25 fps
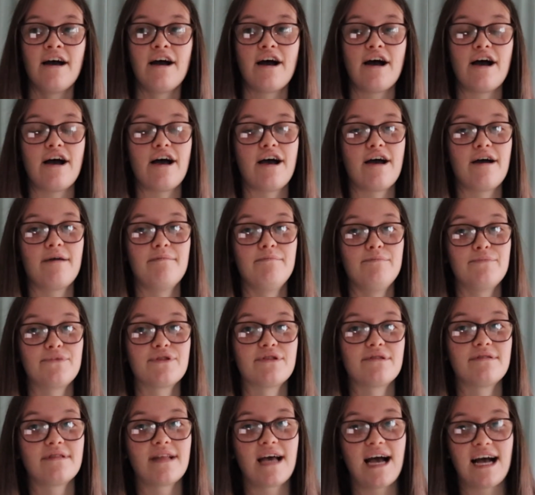Um,
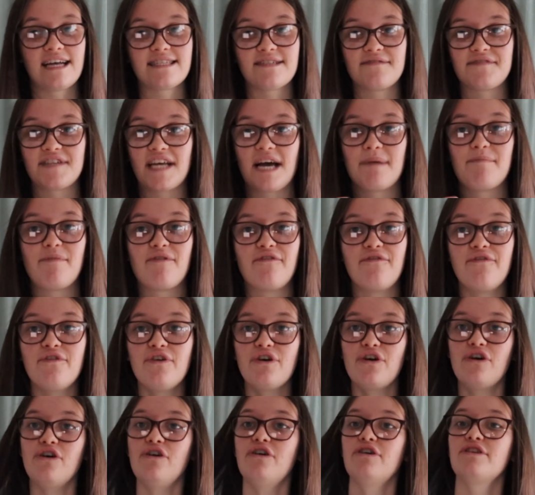as I've said
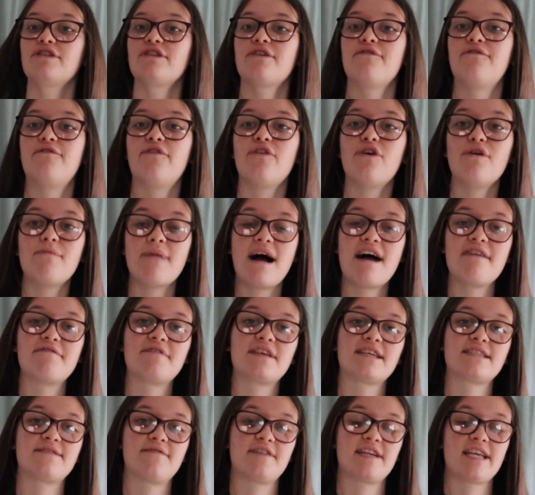before, the format of
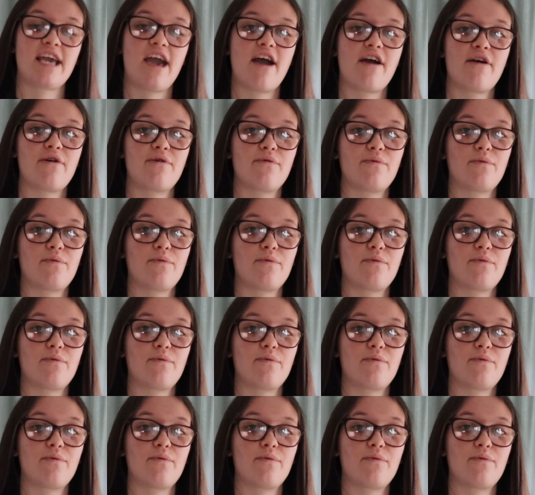this video